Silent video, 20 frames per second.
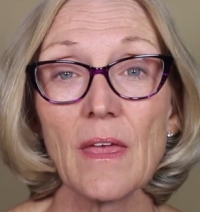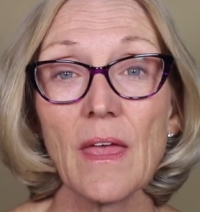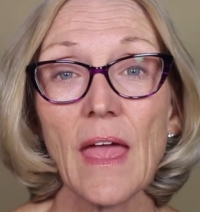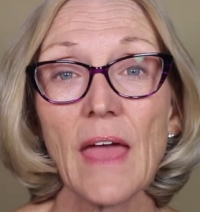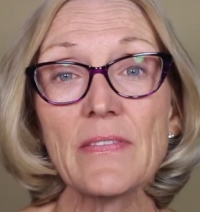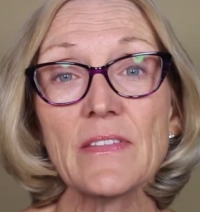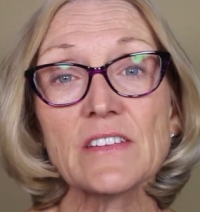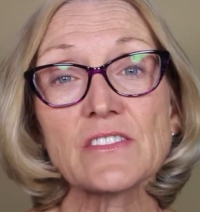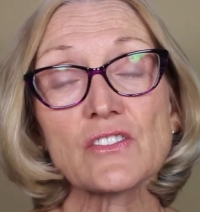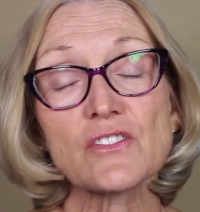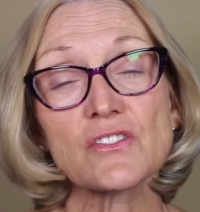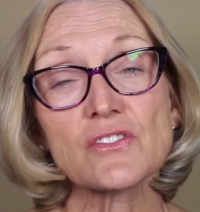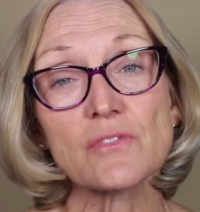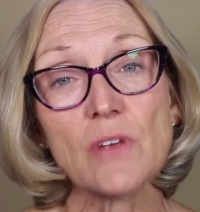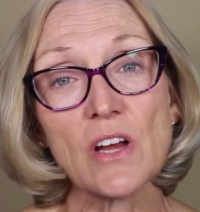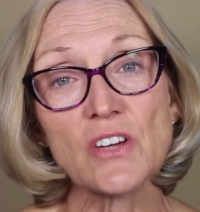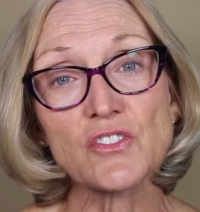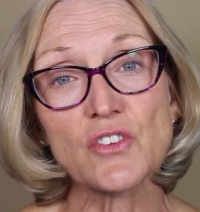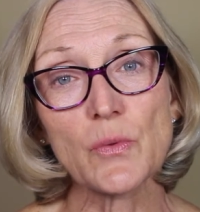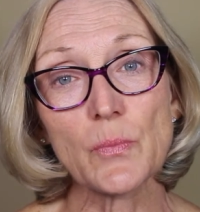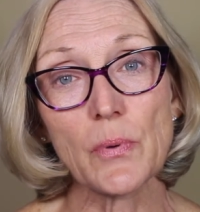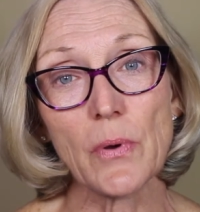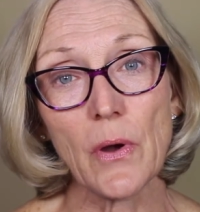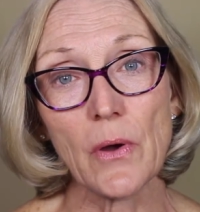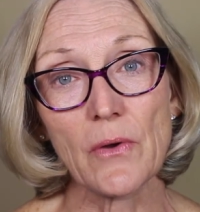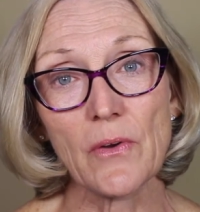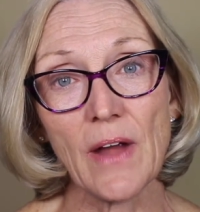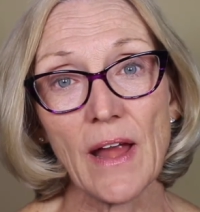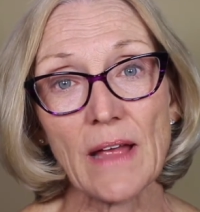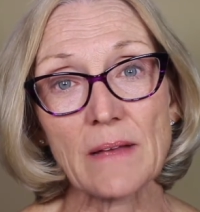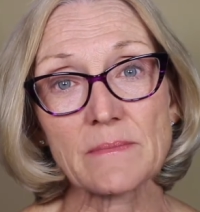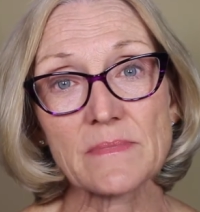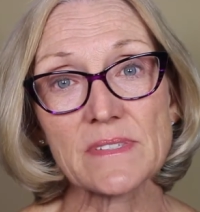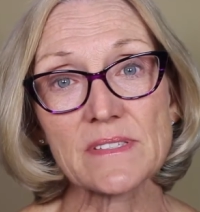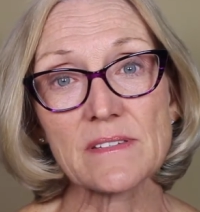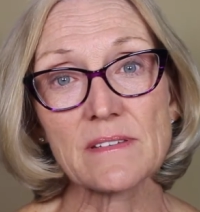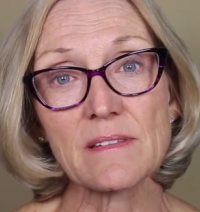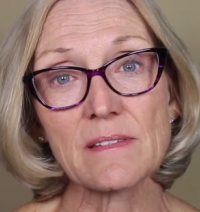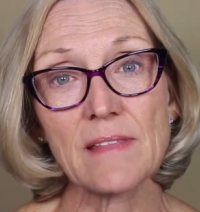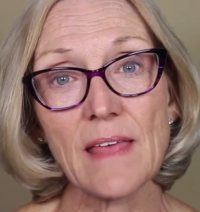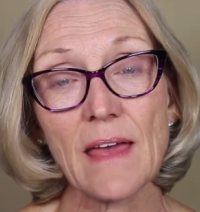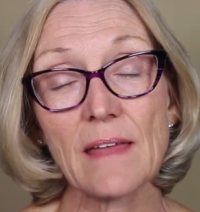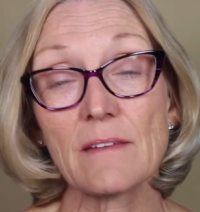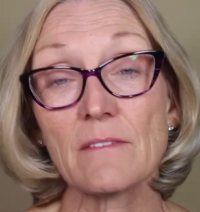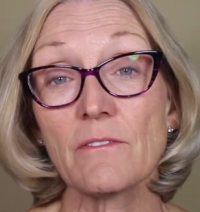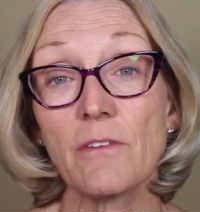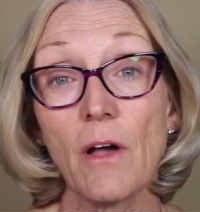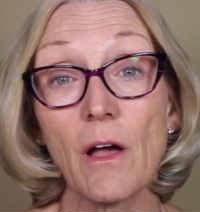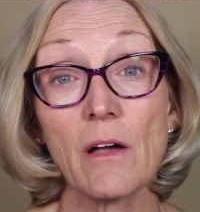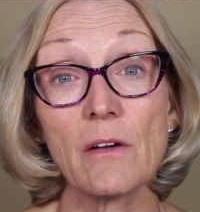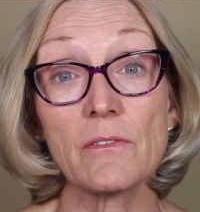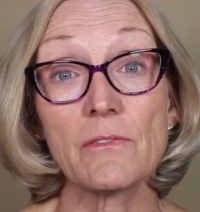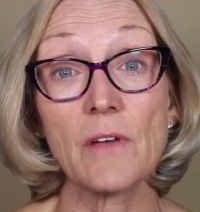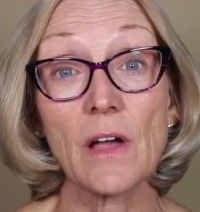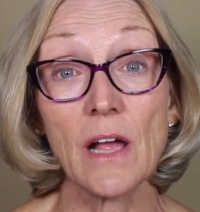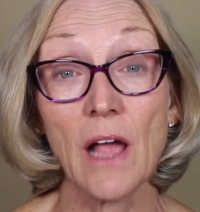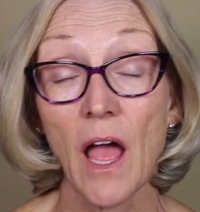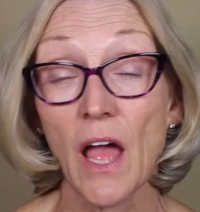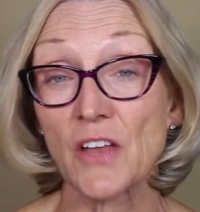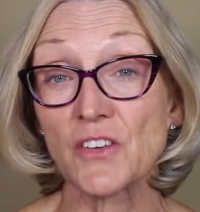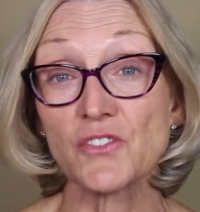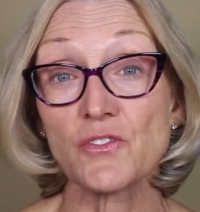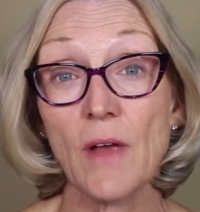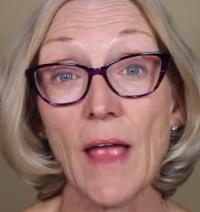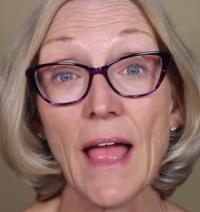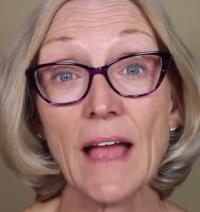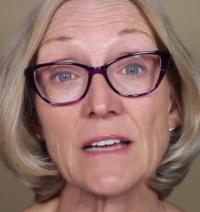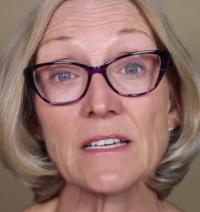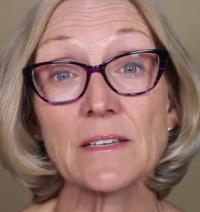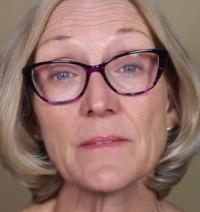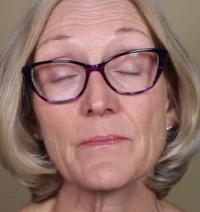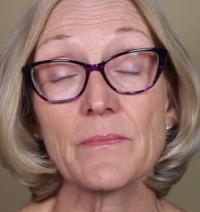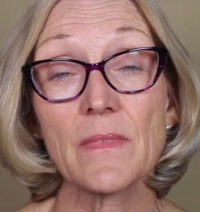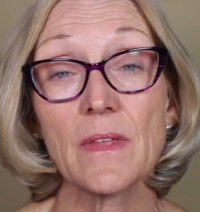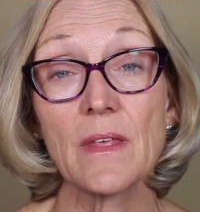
And these are structured programs that involve a contract